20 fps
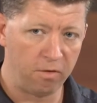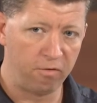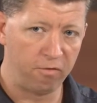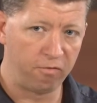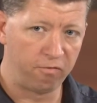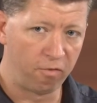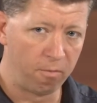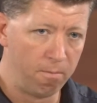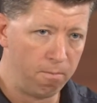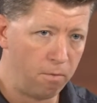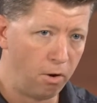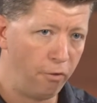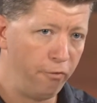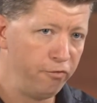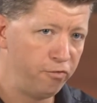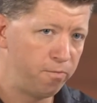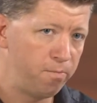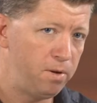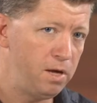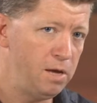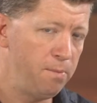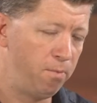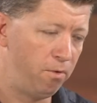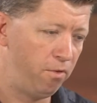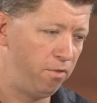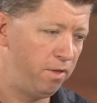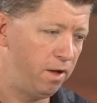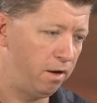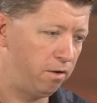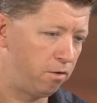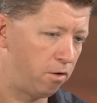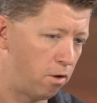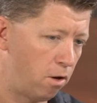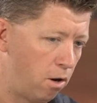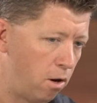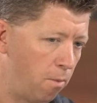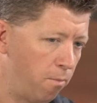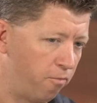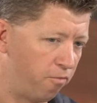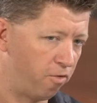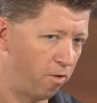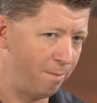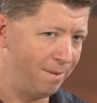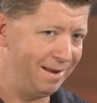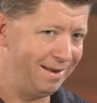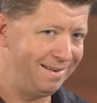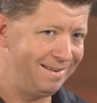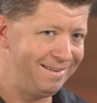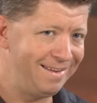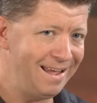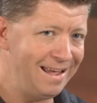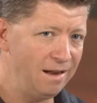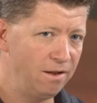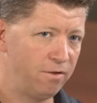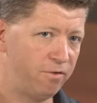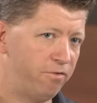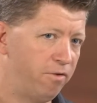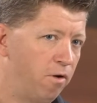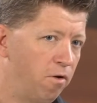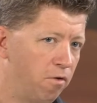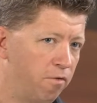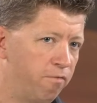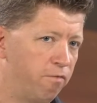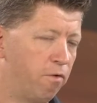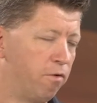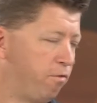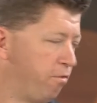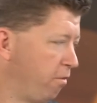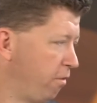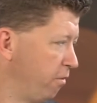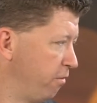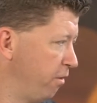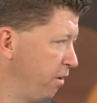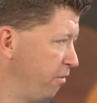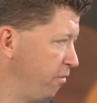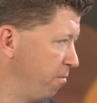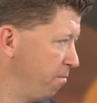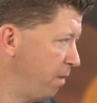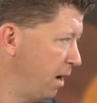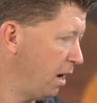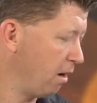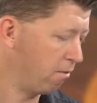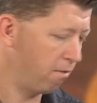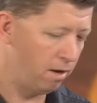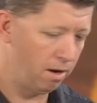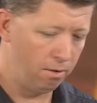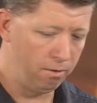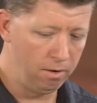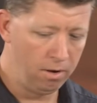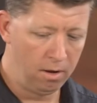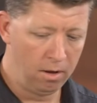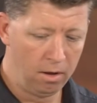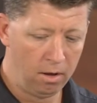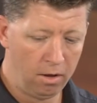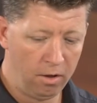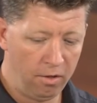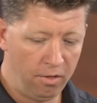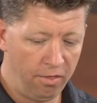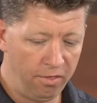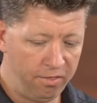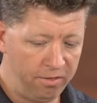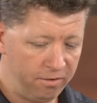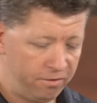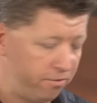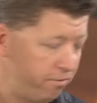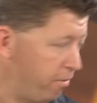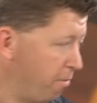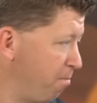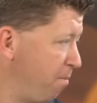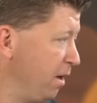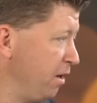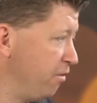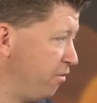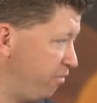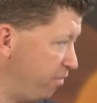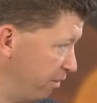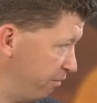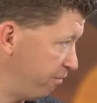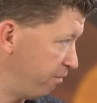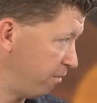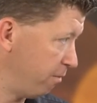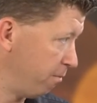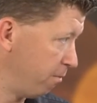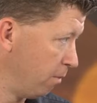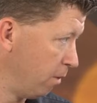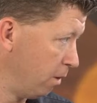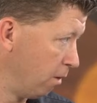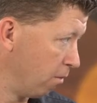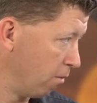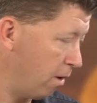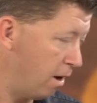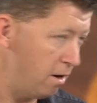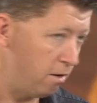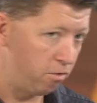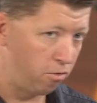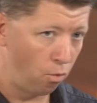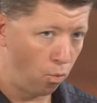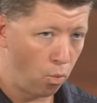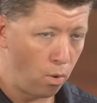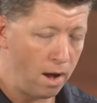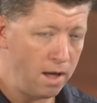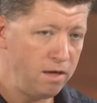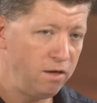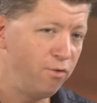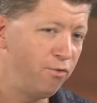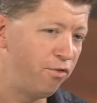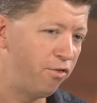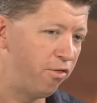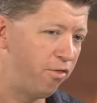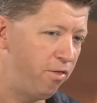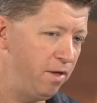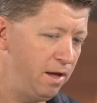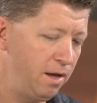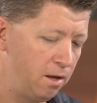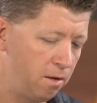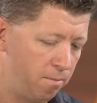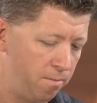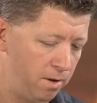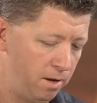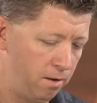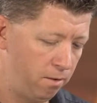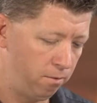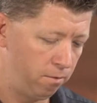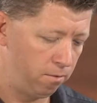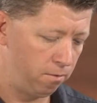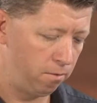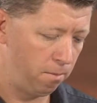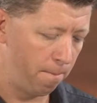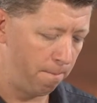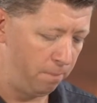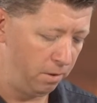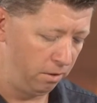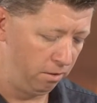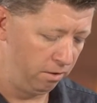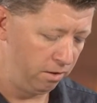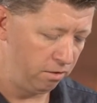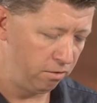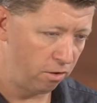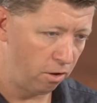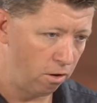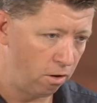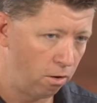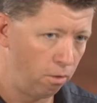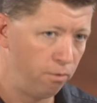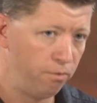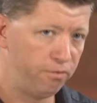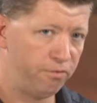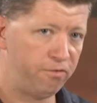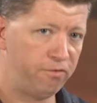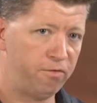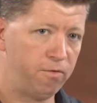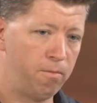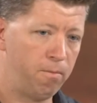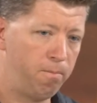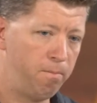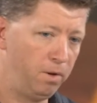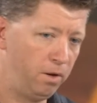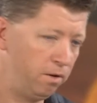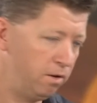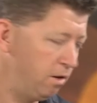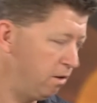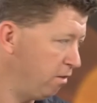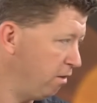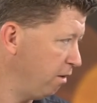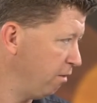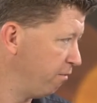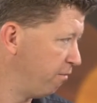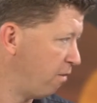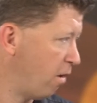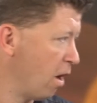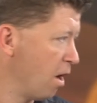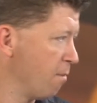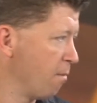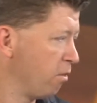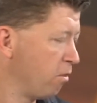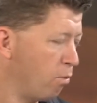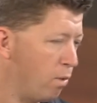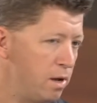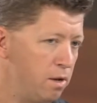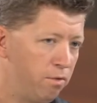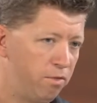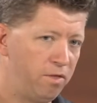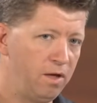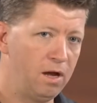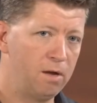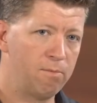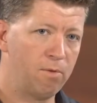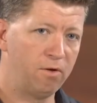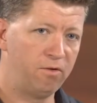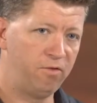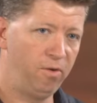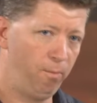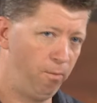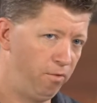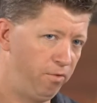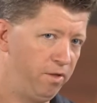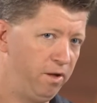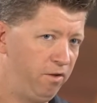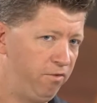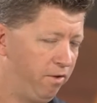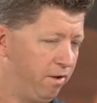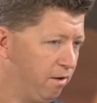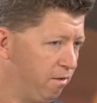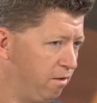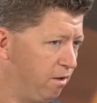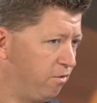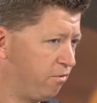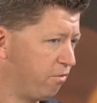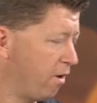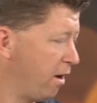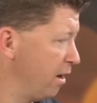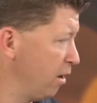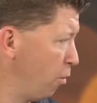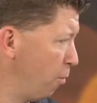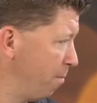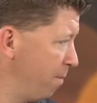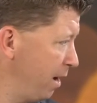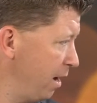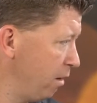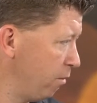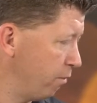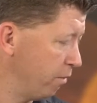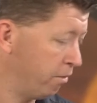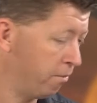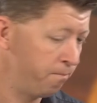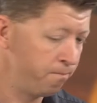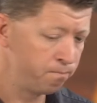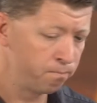For most people that come from a data center virtualization background, this is a big shift, right? The way you think about building the hosts, building the environment, the way you think about simple things like disk I/O and bandwidth